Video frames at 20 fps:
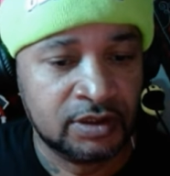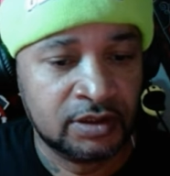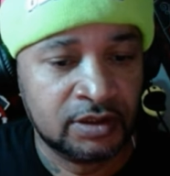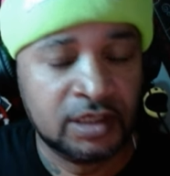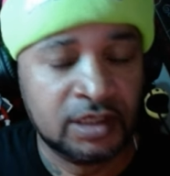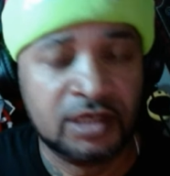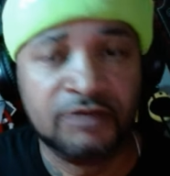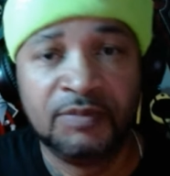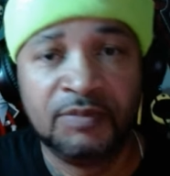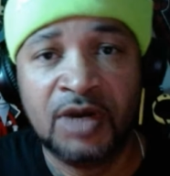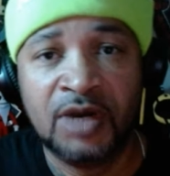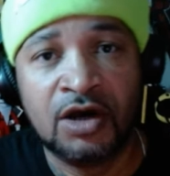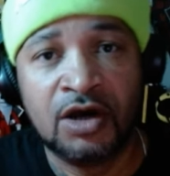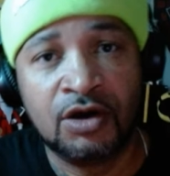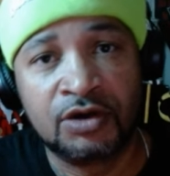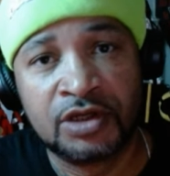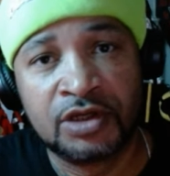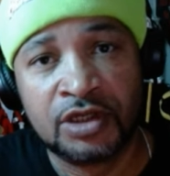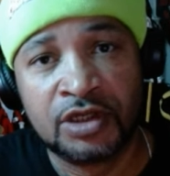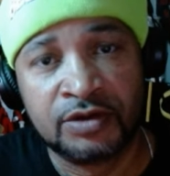And if my
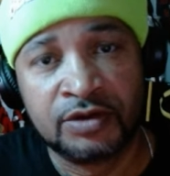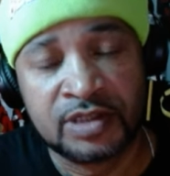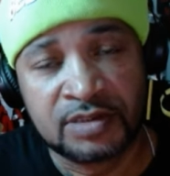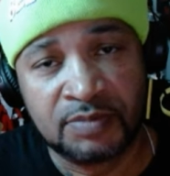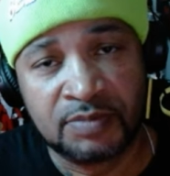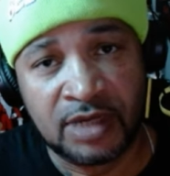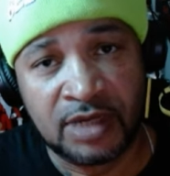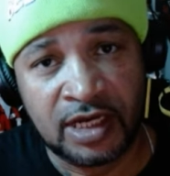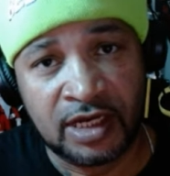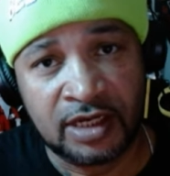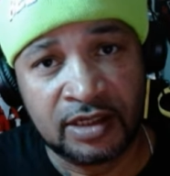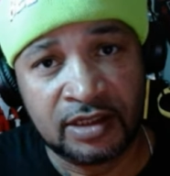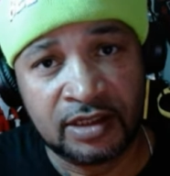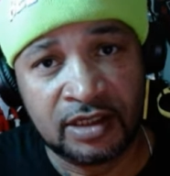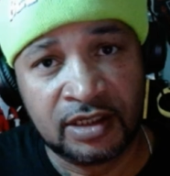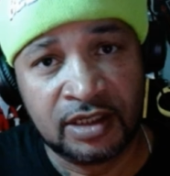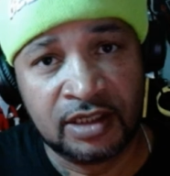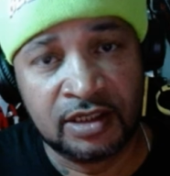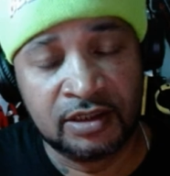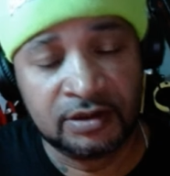audio is bad
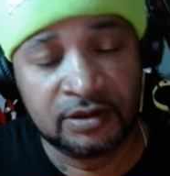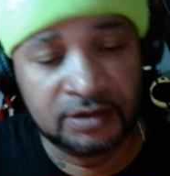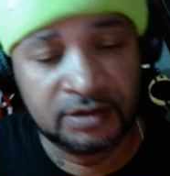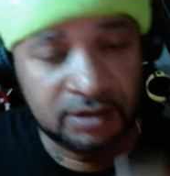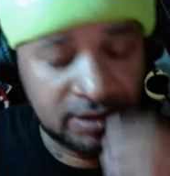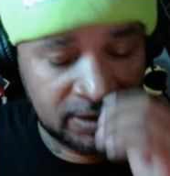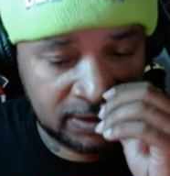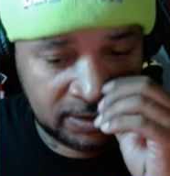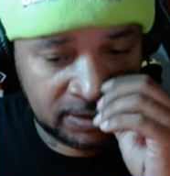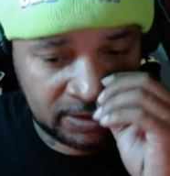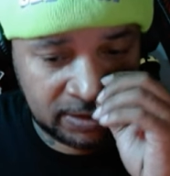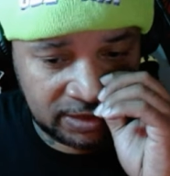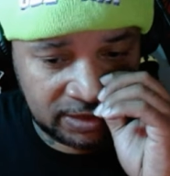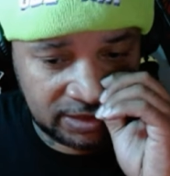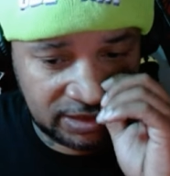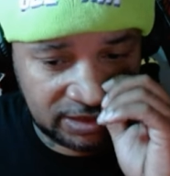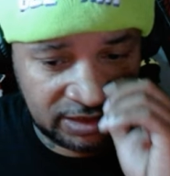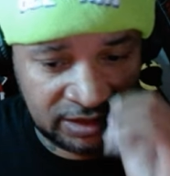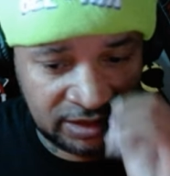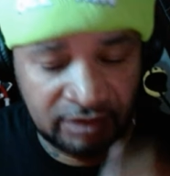and
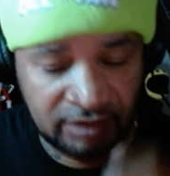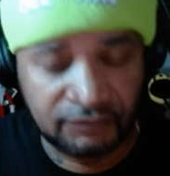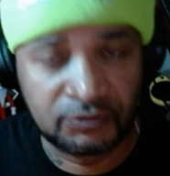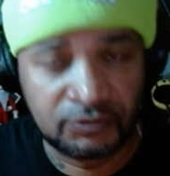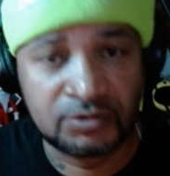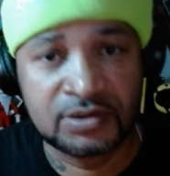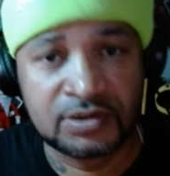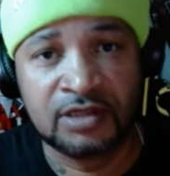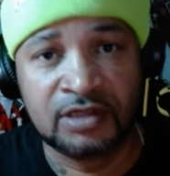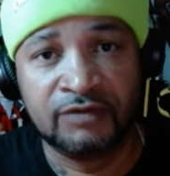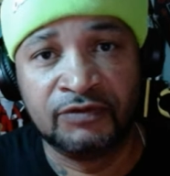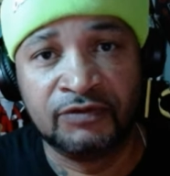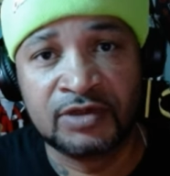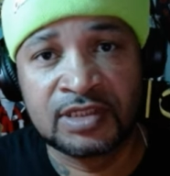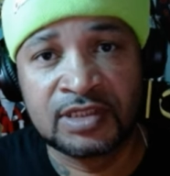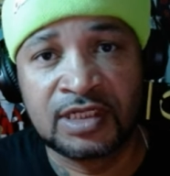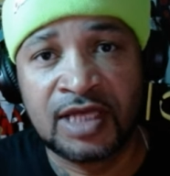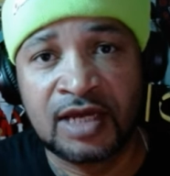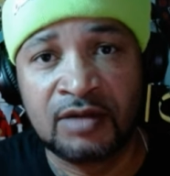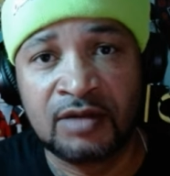if you if there's a
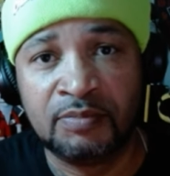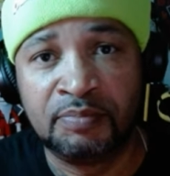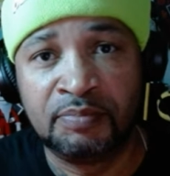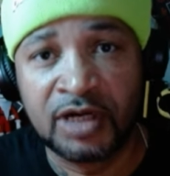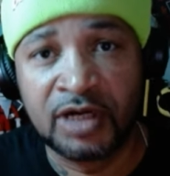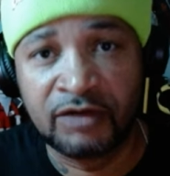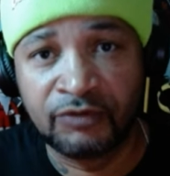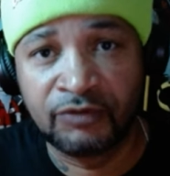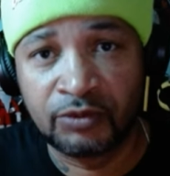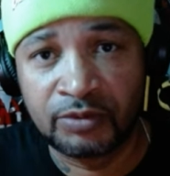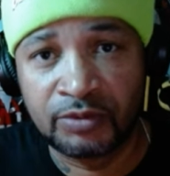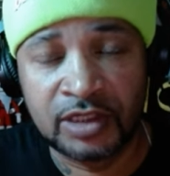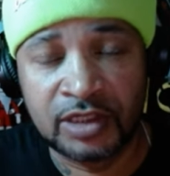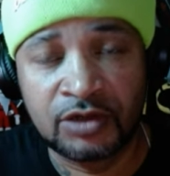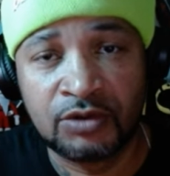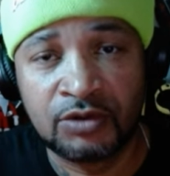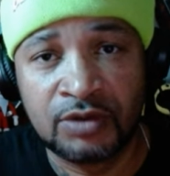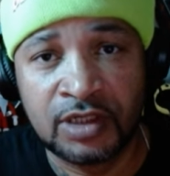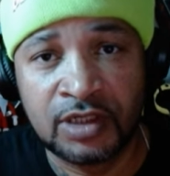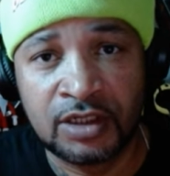lot of buffering
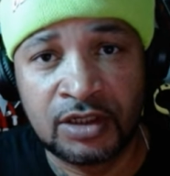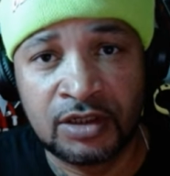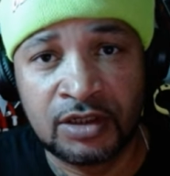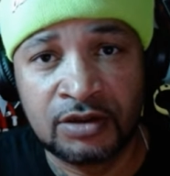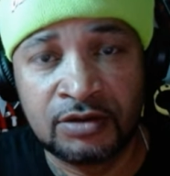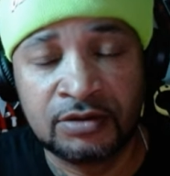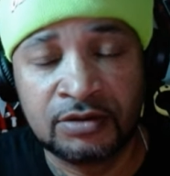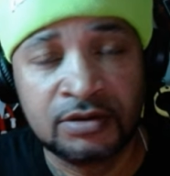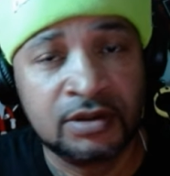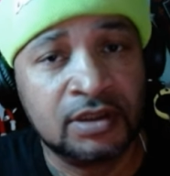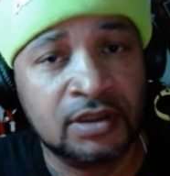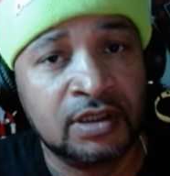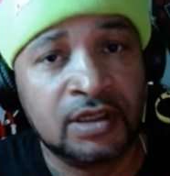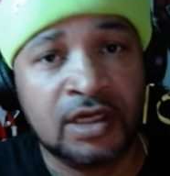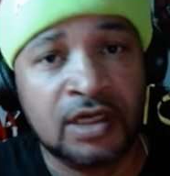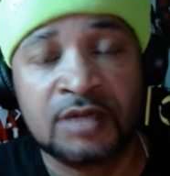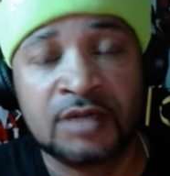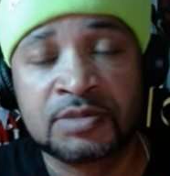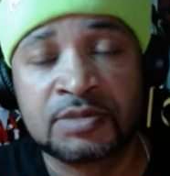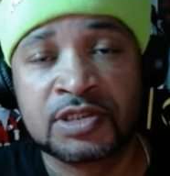going on,
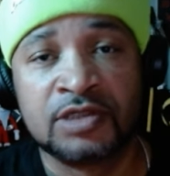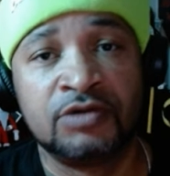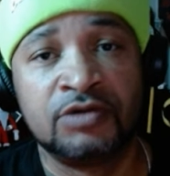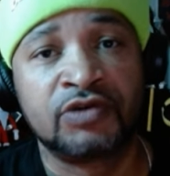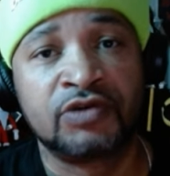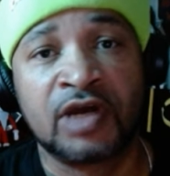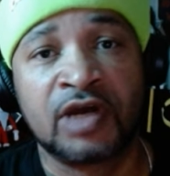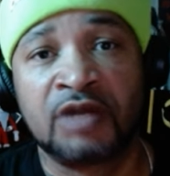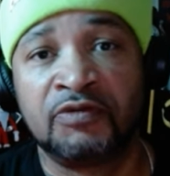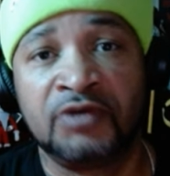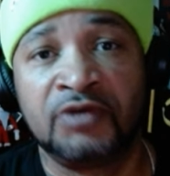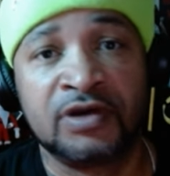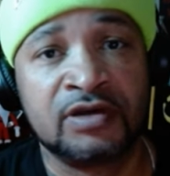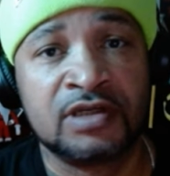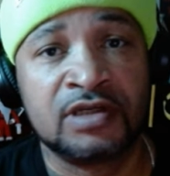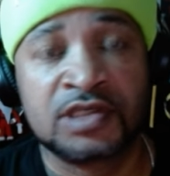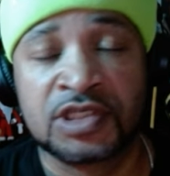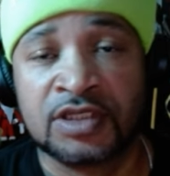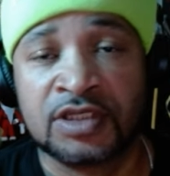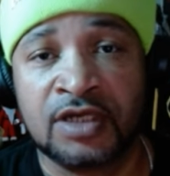I'm still trying to figure this
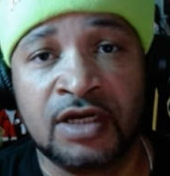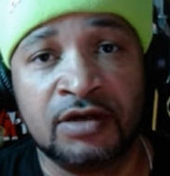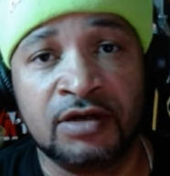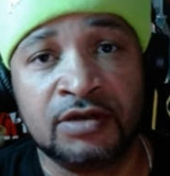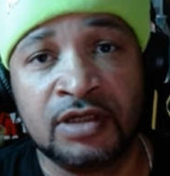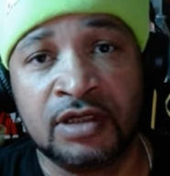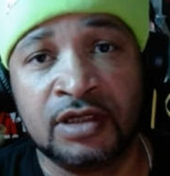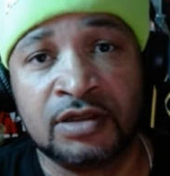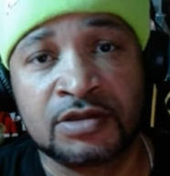shit out, y'all.